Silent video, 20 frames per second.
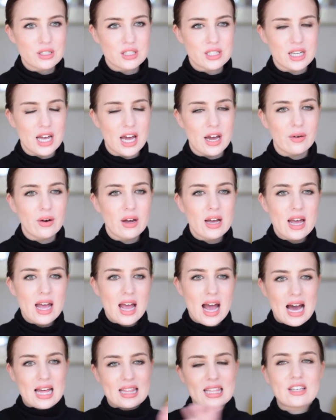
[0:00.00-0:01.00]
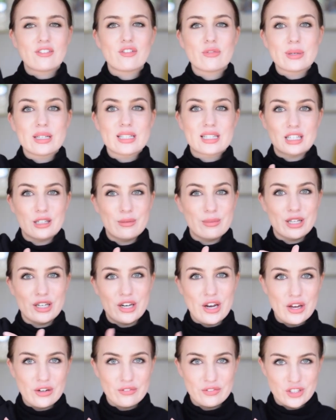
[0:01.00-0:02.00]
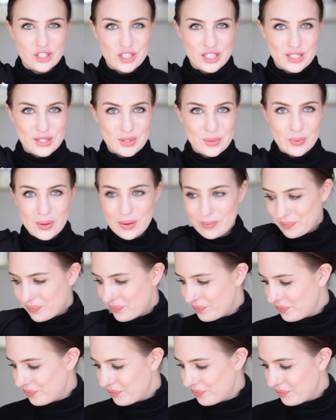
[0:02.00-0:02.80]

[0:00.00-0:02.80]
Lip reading: So I think for me it's going to be an over jeans one.